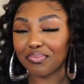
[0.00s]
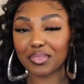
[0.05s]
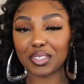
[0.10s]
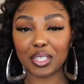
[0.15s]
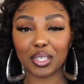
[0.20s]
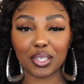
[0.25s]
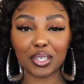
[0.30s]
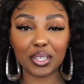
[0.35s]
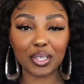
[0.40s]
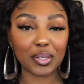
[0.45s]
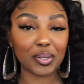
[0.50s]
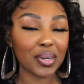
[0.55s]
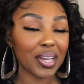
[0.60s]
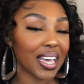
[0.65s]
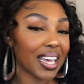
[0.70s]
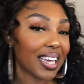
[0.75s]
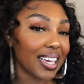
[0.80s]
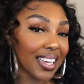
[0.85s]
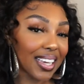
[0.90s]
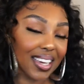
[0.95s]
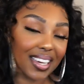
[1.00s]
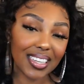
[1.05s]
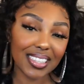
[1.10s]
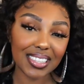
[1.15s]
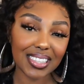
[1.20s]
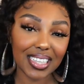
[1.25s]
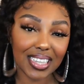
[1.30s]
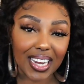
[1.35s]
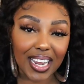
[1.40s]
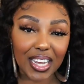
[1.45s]
girl, get
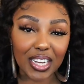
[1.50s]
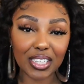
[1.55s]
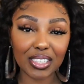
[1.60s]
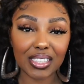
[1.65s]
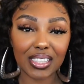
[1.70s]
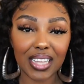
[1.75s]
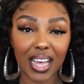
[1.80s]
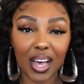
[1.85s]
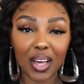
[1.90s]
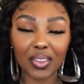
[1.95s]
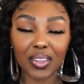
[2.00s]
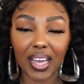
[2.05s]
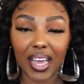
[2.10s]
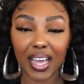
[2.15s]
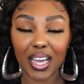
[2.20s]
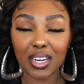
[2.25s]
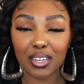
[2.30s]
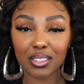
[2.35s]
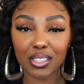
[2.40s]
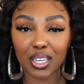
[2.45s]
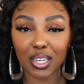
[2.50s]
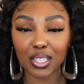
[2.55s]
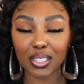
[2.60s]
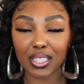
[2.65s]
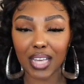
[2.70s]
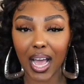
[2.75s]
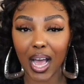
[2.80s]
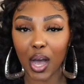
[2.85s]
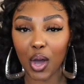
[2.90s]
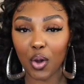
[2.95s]
into the hairstyle. The hair turned
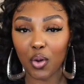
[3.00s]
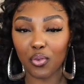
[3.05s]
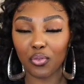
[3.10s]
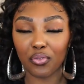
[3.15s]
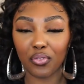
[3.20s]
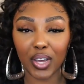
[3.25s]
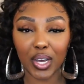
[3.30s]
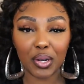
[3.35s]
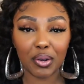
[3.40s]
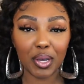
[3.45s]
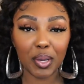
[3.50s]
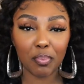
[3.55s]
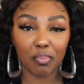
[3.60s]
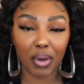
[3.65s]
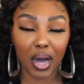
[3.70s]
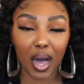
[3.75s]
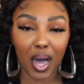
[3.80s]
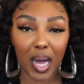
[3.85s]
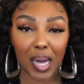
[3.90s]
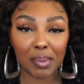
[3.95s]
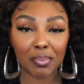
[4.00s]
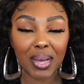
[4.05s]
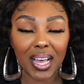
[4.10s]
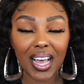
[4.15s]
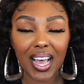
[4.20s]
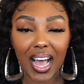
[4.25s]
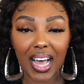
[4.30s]
out very bomb.